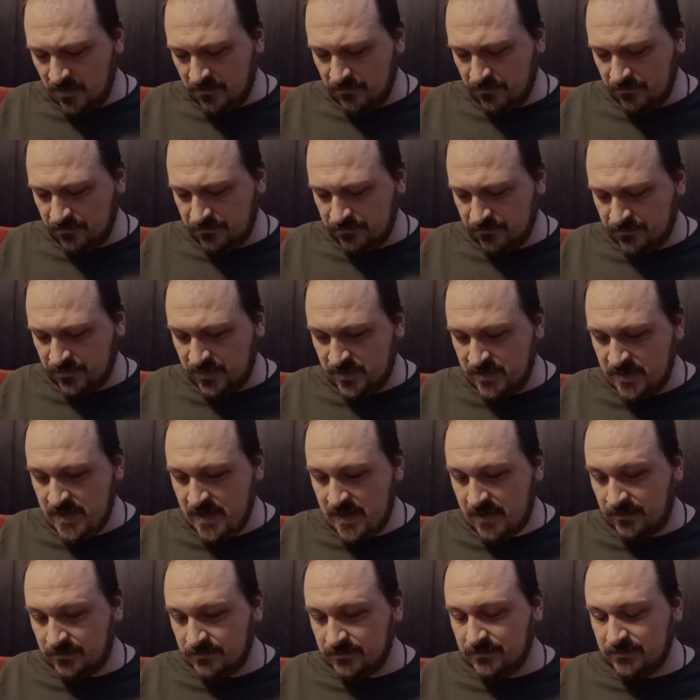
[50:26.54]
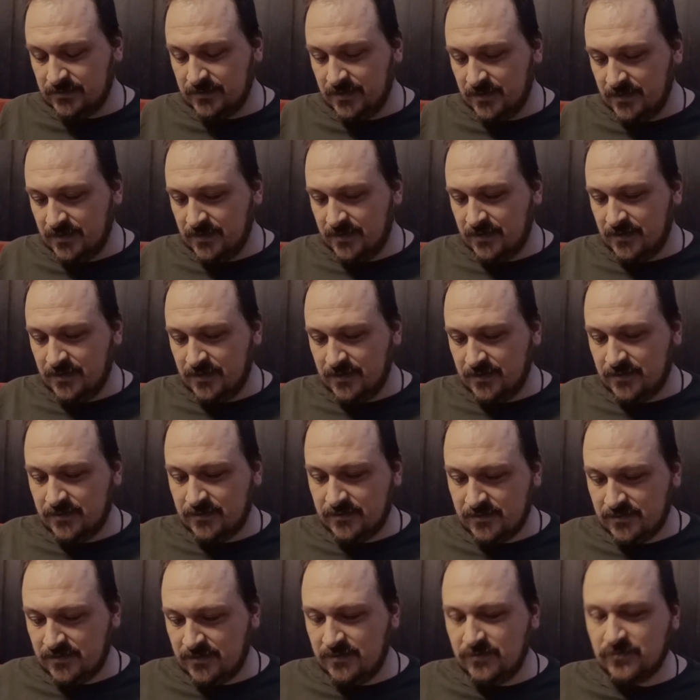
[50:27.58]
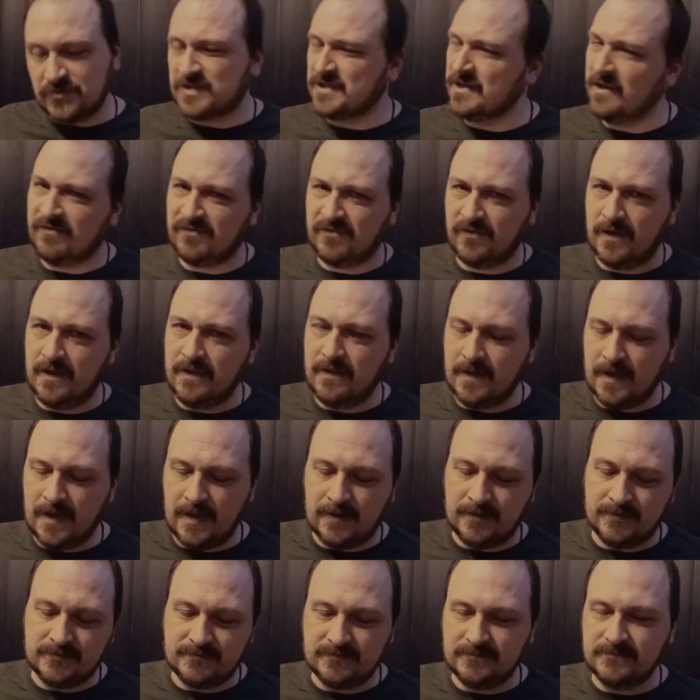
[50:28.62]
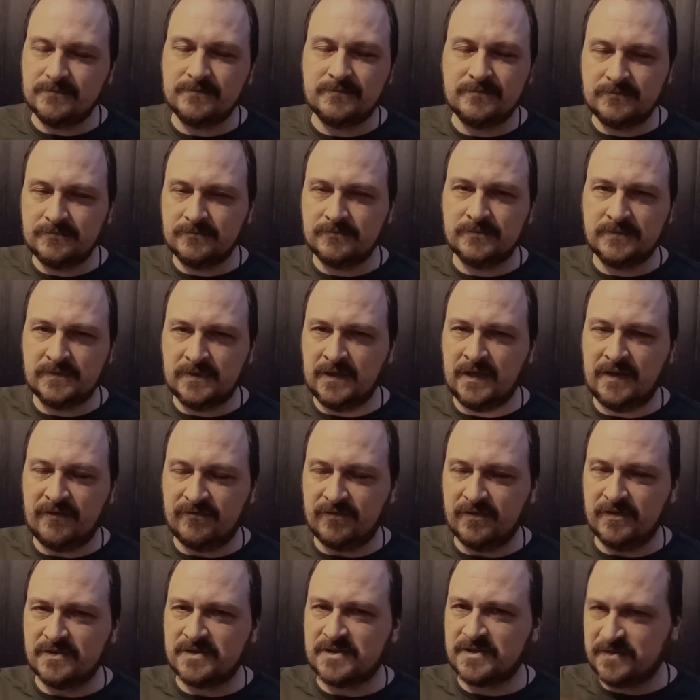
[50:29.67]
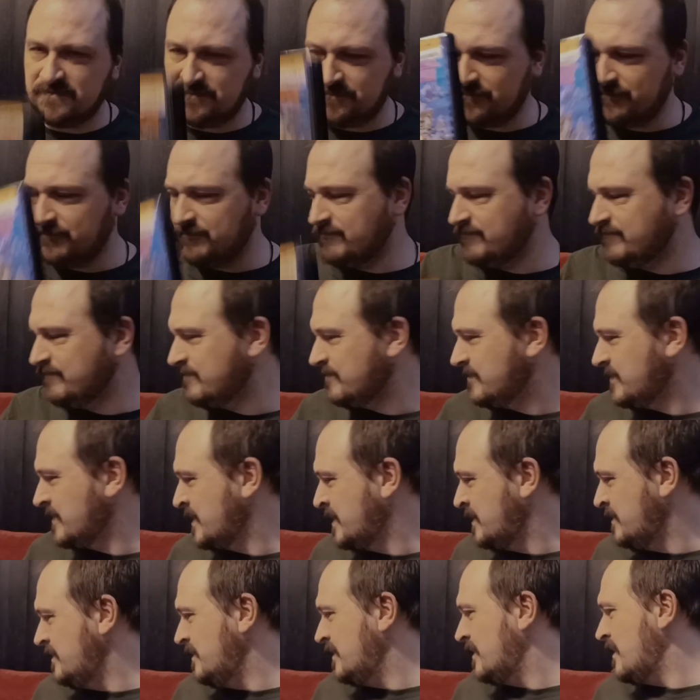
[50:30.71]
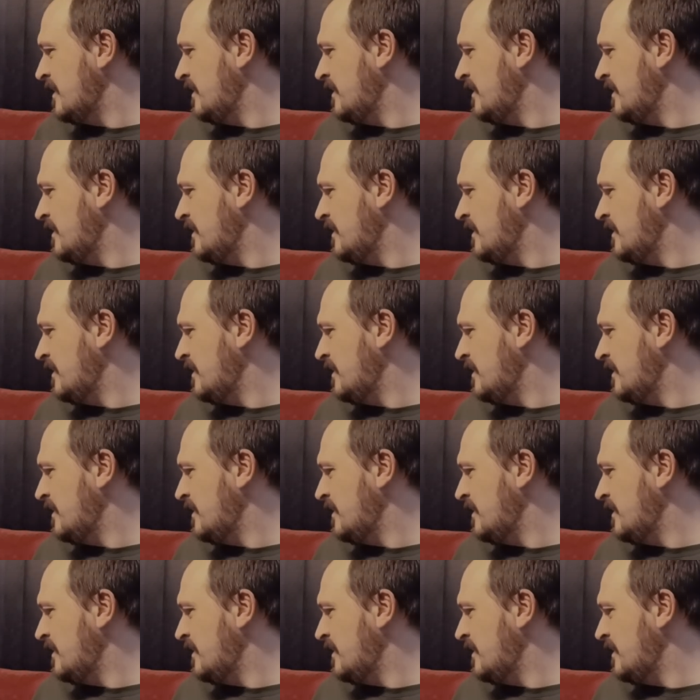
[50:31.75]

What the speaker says: But yeah, little stuff like that, leaflets, you know.